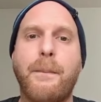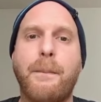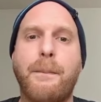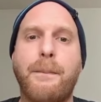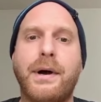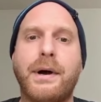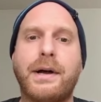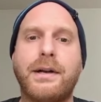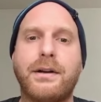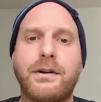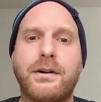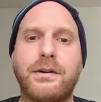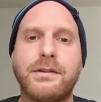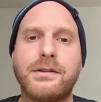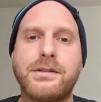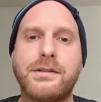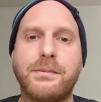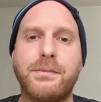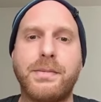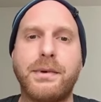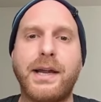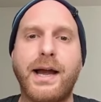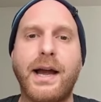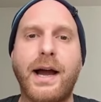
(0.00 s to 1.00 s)
but also
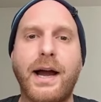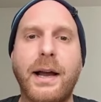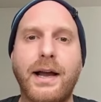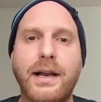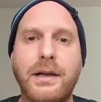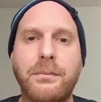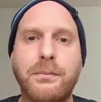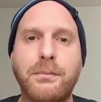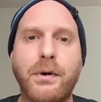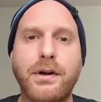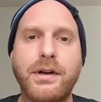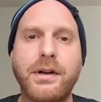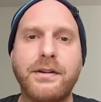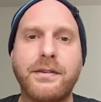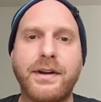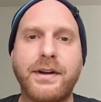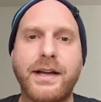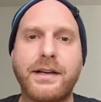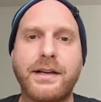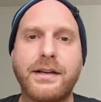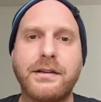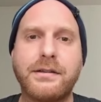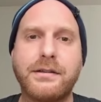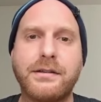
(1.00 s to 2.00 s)
be highly
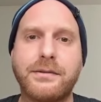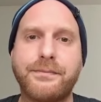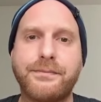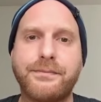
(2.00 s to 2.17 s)
motivated